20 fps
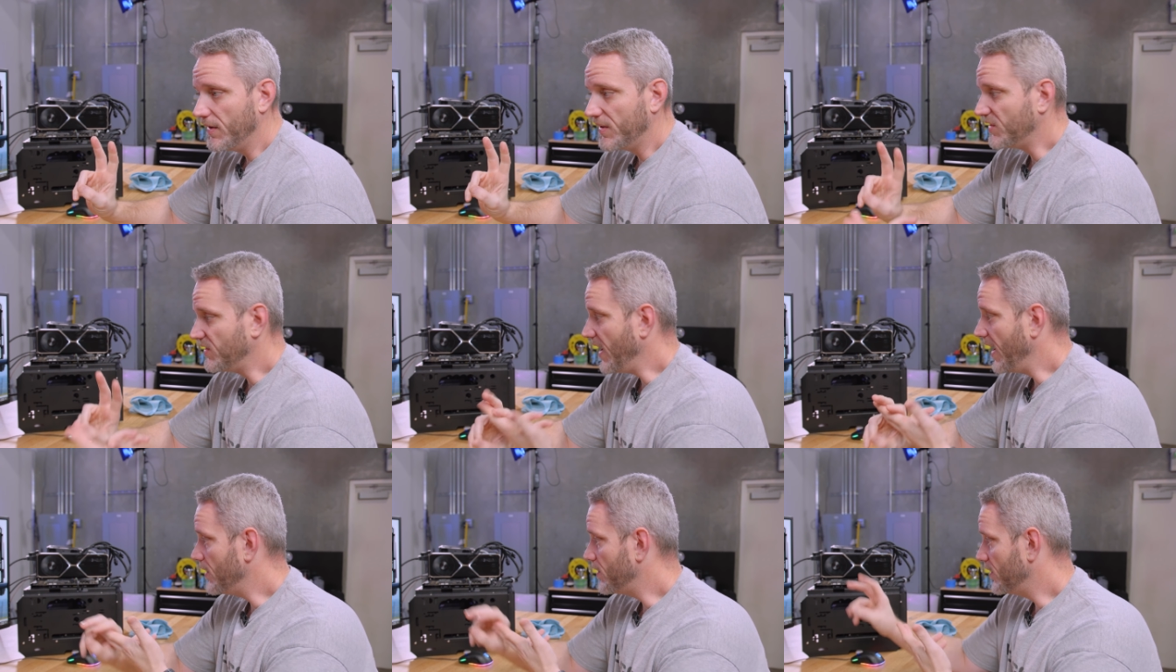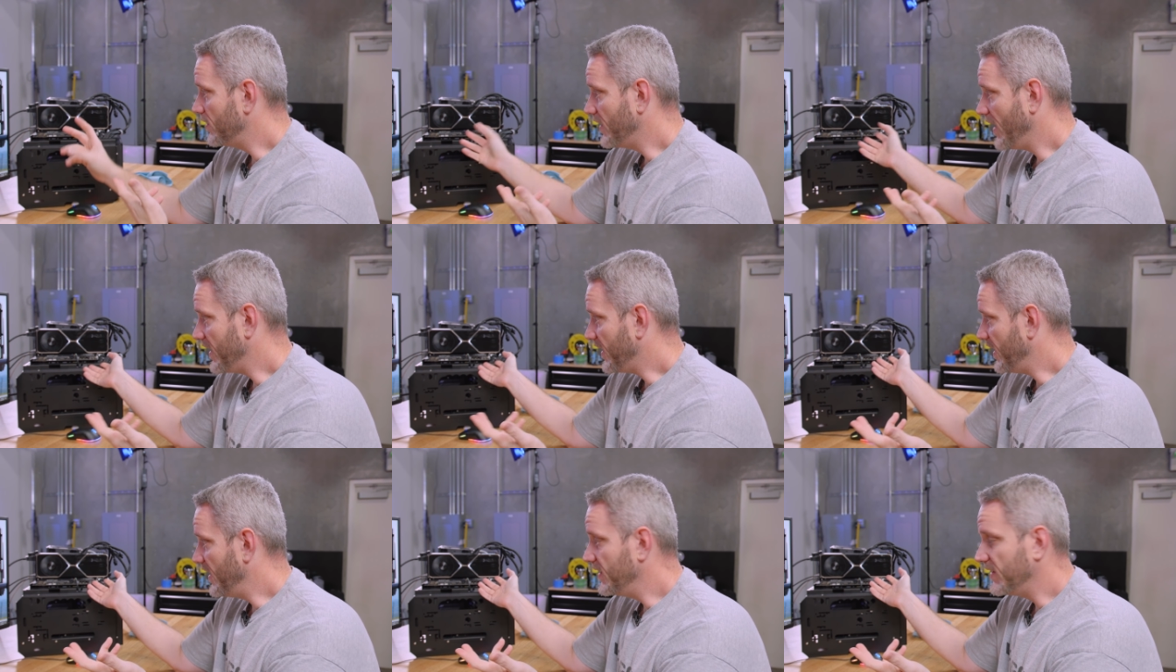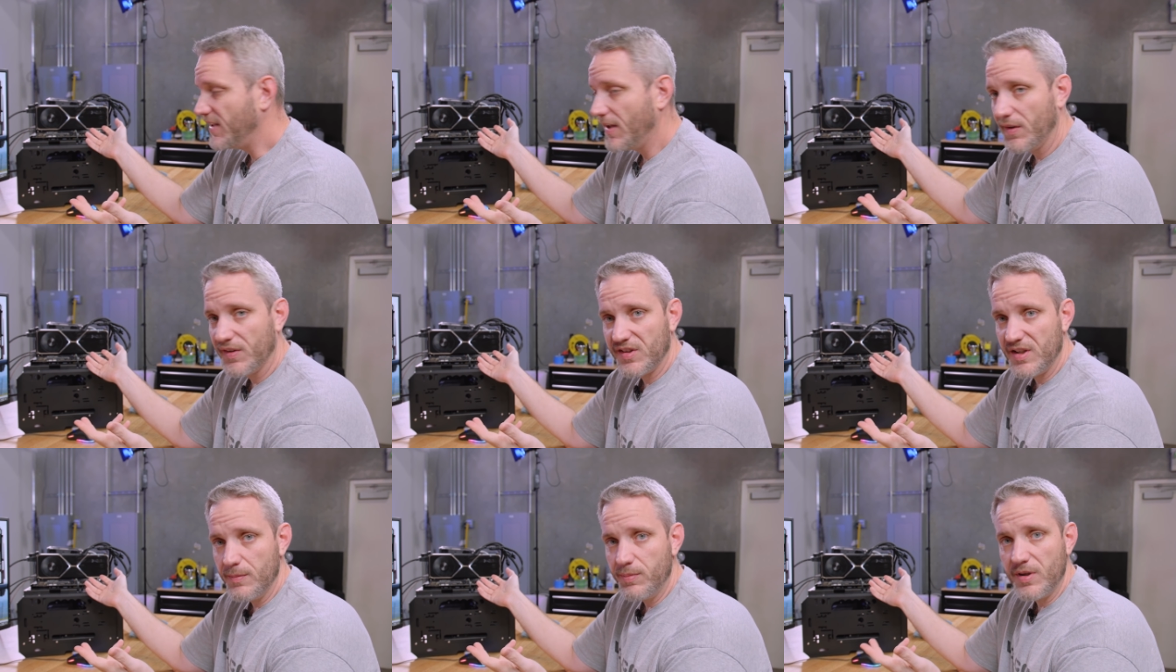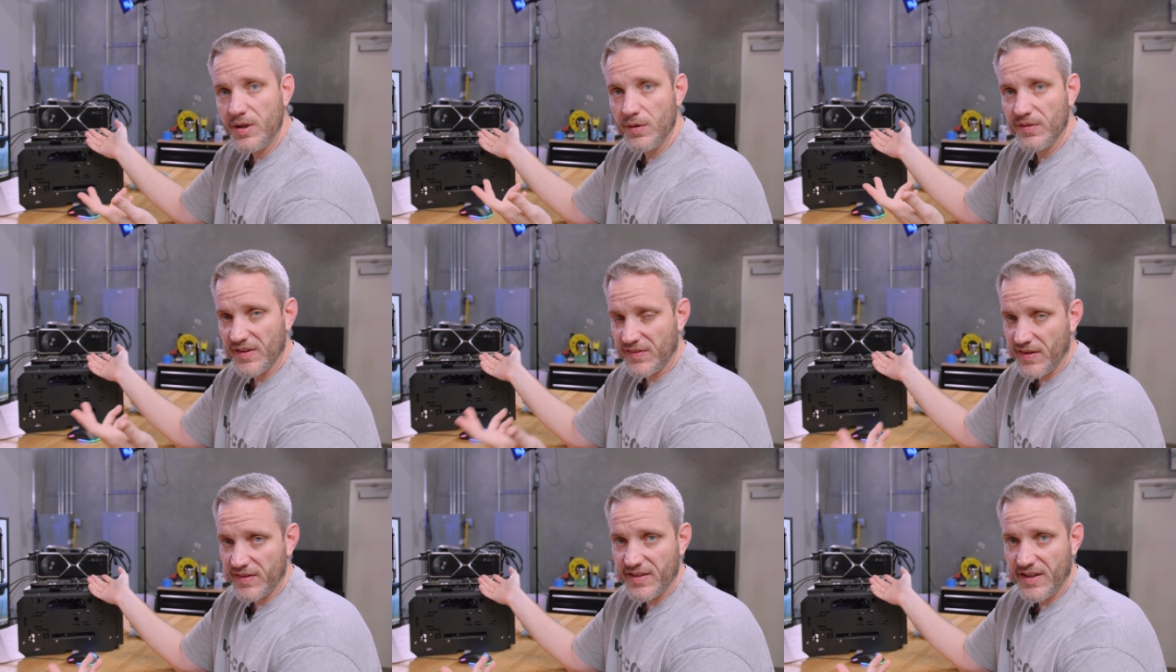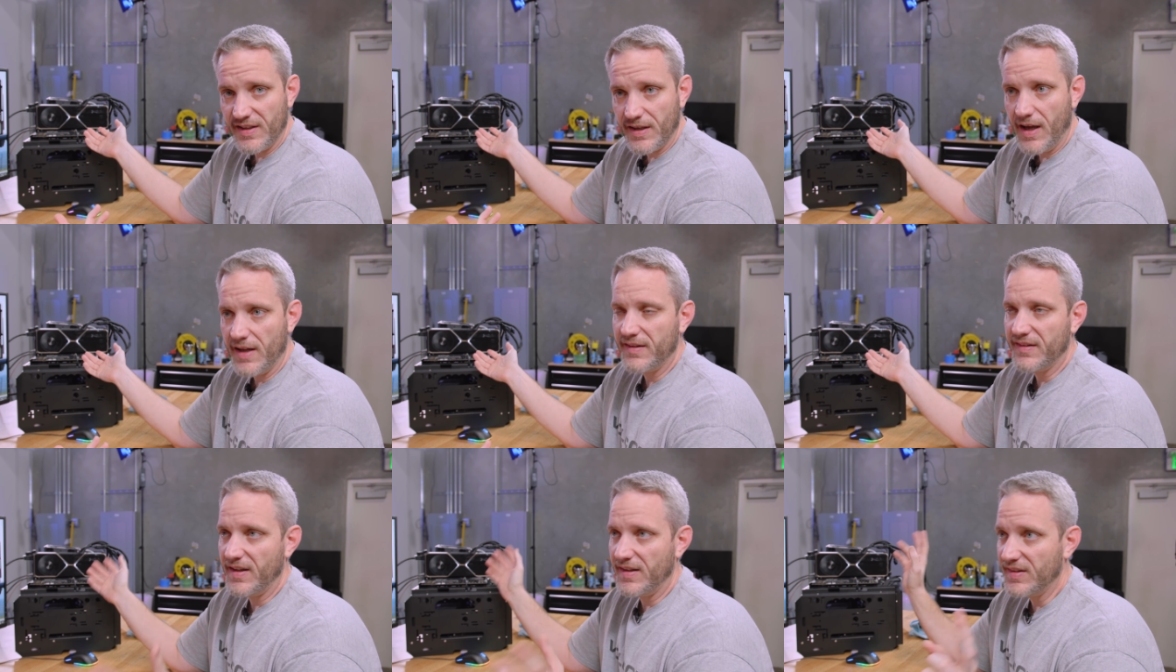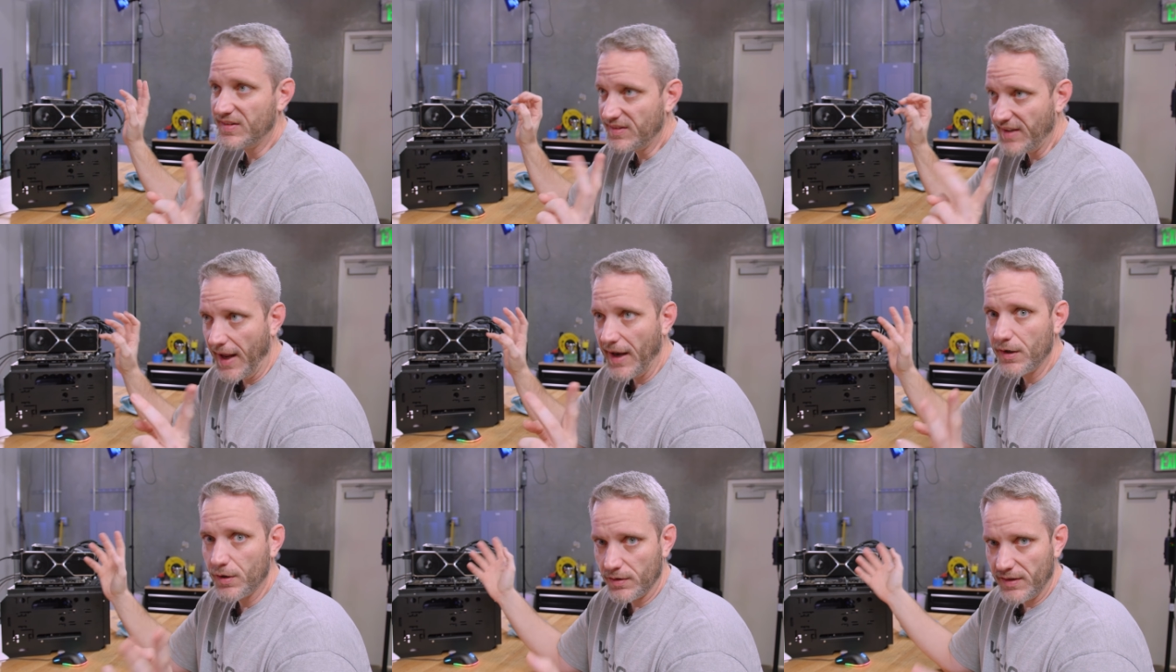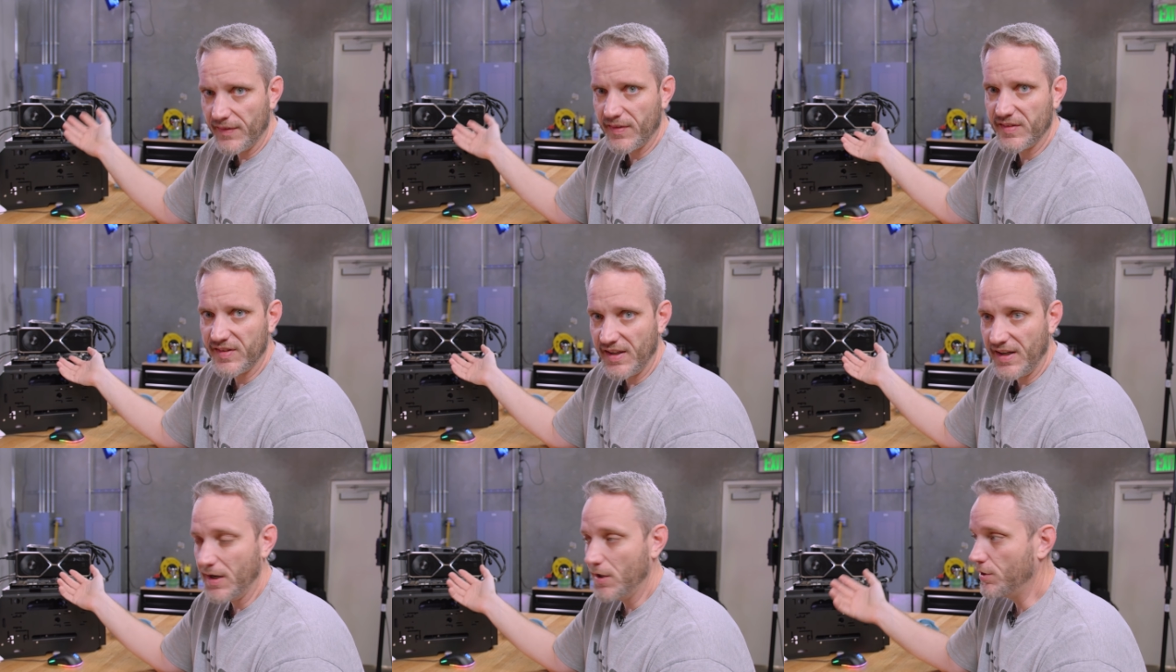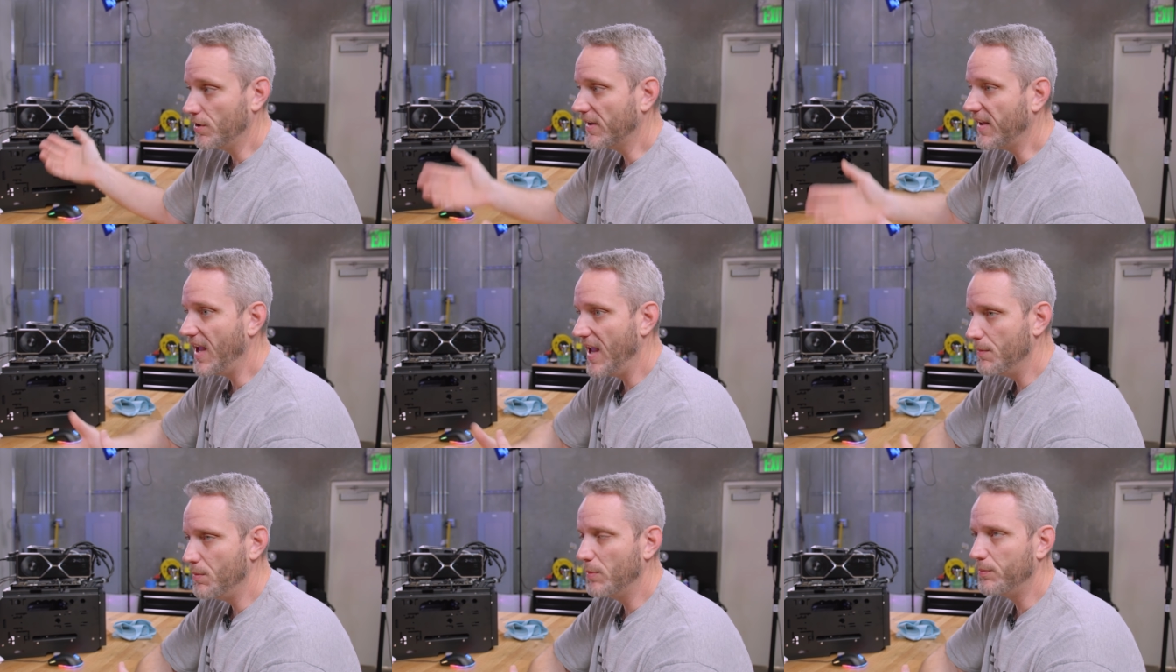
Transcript: standard like Intel CPUs, like the 10, I say standard, like the 1000K,